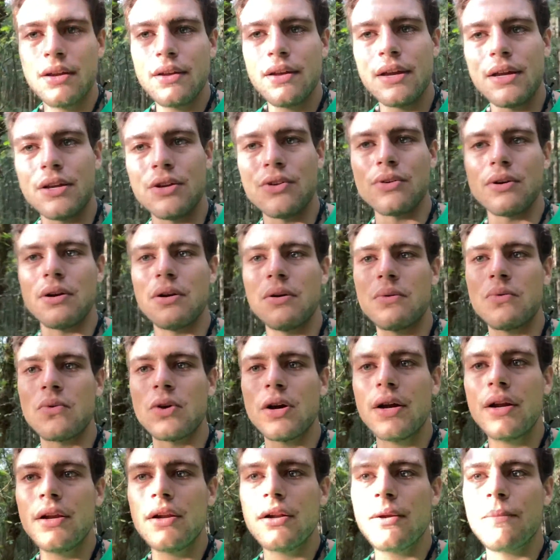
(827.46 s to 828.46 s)
in your own
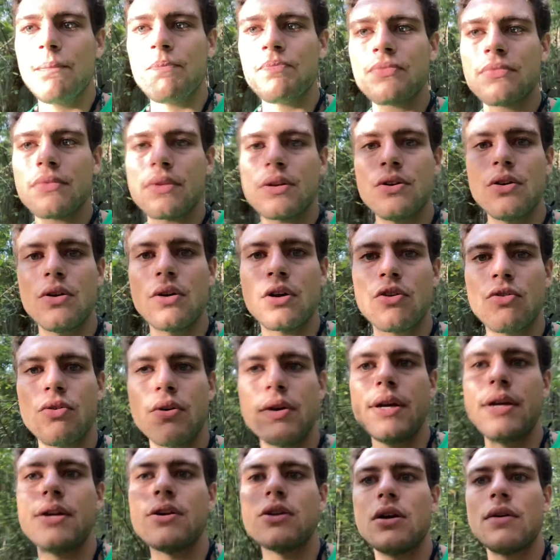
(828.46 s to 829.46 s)
right you're a
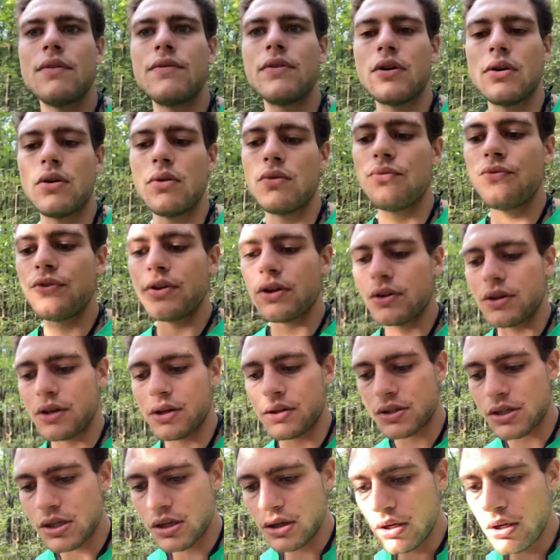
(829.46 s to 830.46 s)
creator of your own
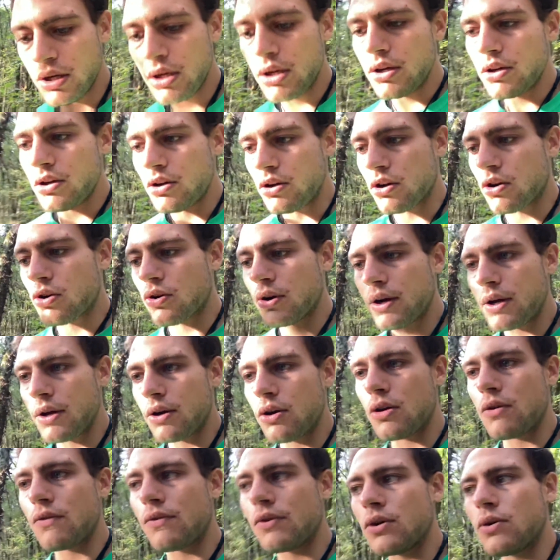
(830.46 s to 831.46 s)
feelings you're
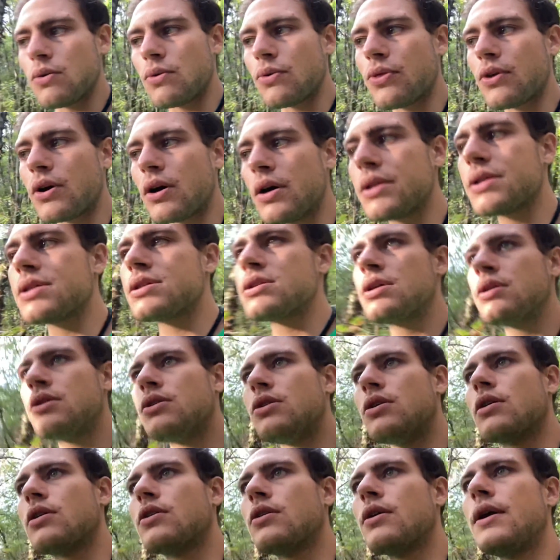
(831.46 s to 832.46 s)
creator of your own thoughts.
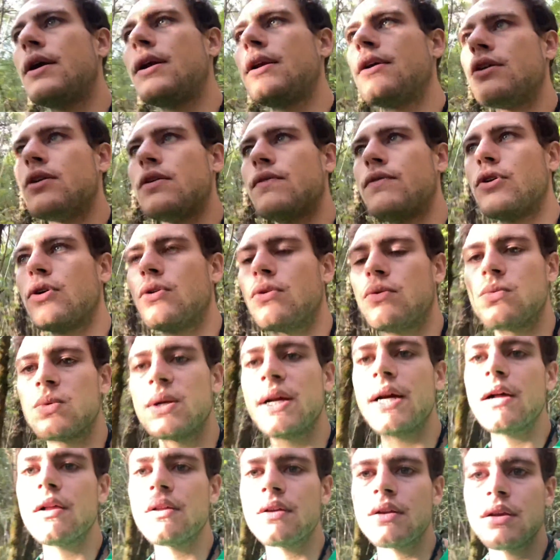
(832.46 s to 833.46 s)
You're creator of your own
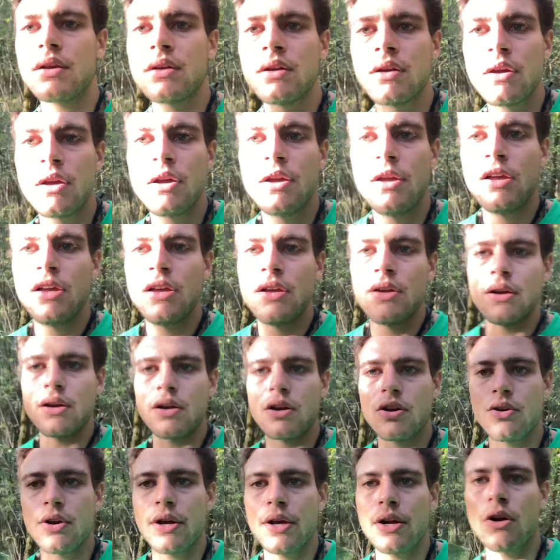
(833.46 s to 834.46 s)
reality. You're
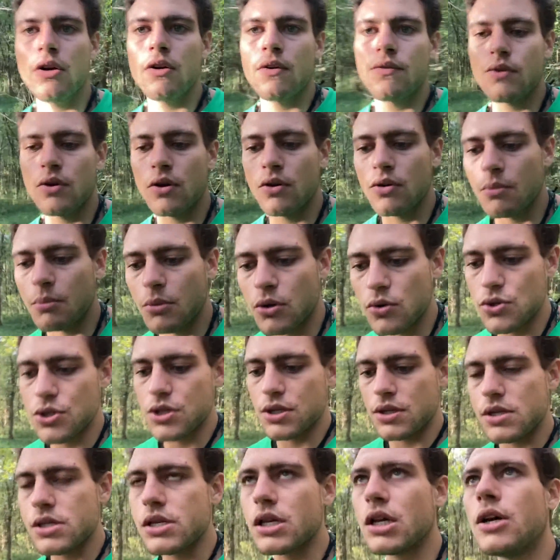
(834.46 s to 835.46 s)
creator of your own
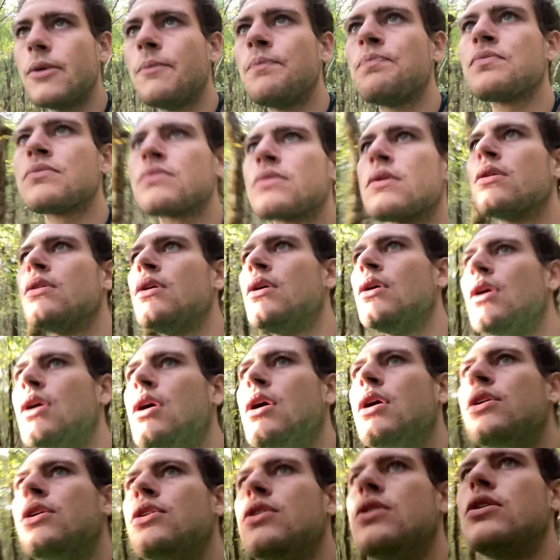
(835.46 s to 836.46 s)
emotions.
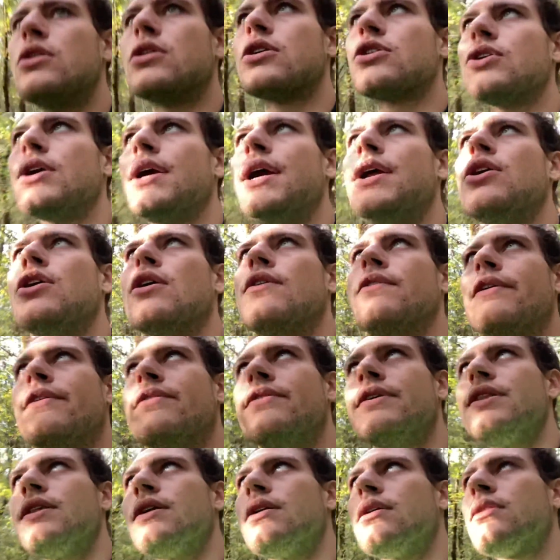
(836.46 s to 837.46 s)
You're creator of
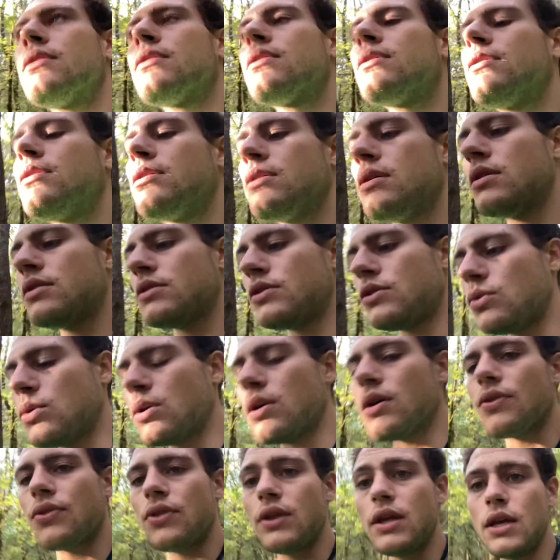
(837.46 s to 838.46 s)
everything. You
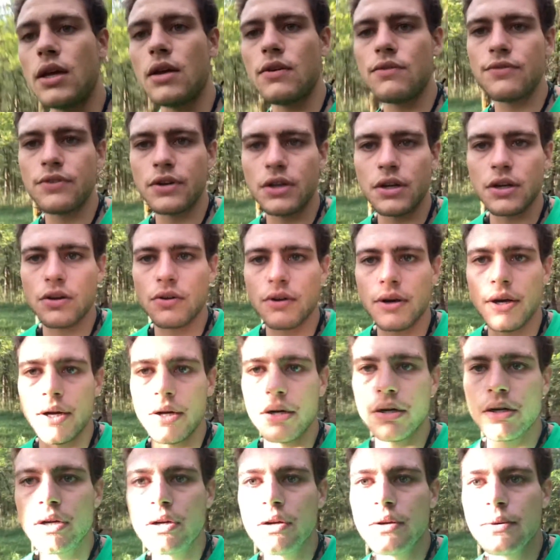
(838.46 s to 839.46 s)
are the infinite
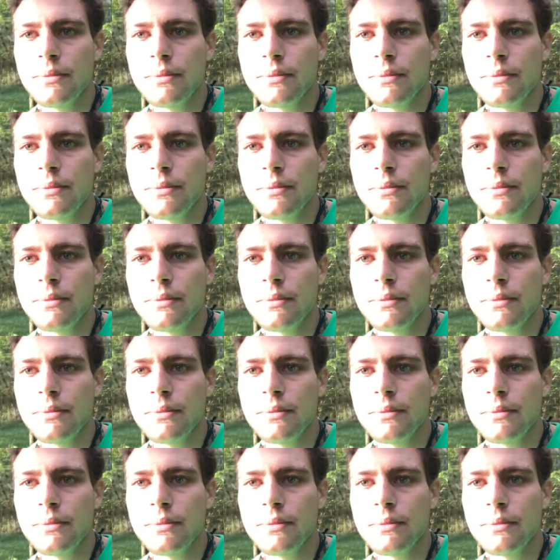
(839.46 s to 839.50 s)
creator.